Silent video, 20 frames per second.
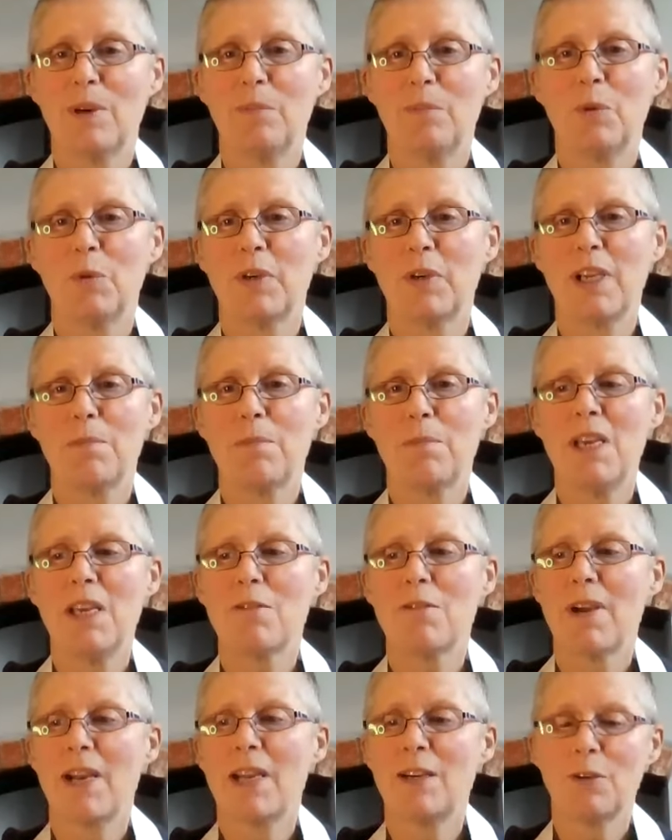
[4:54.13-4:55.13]
morning
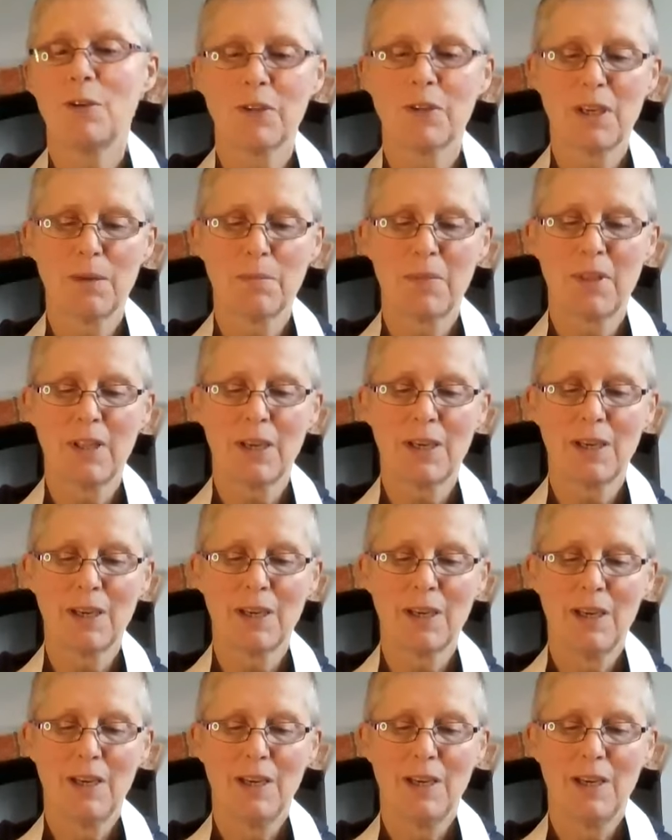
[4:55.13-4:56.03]
migraine or something,